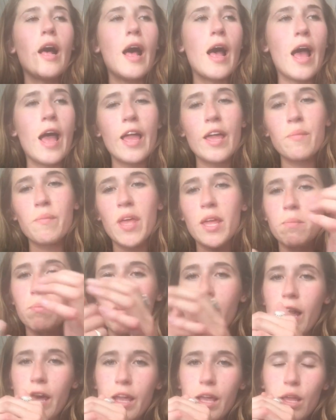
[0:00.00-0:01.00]
I'm at
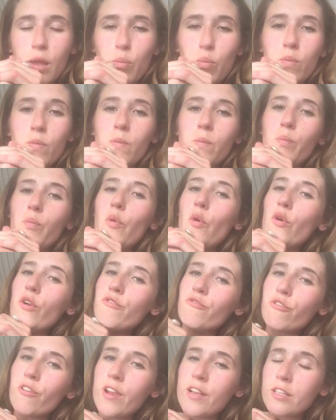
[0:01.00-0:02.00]
my
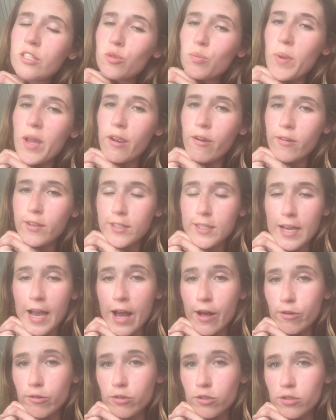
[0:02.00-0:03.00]
boyfriend's parents'
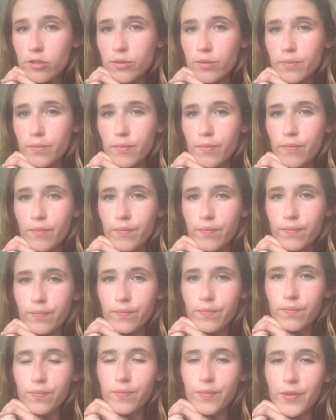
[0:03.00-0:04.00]
house.
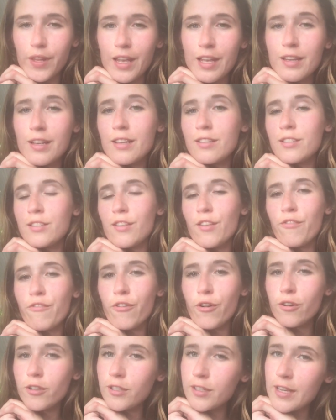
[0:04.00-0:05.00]
It is the
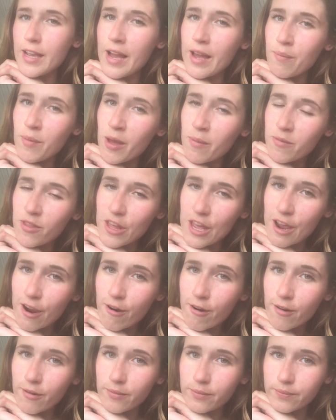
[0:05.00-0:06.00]
first time I'm
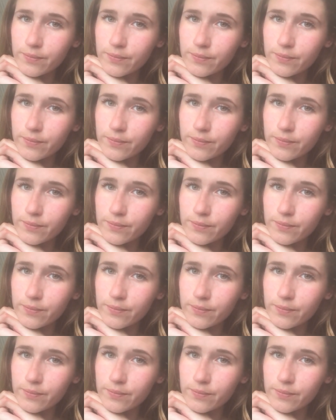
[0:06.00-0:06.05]
there,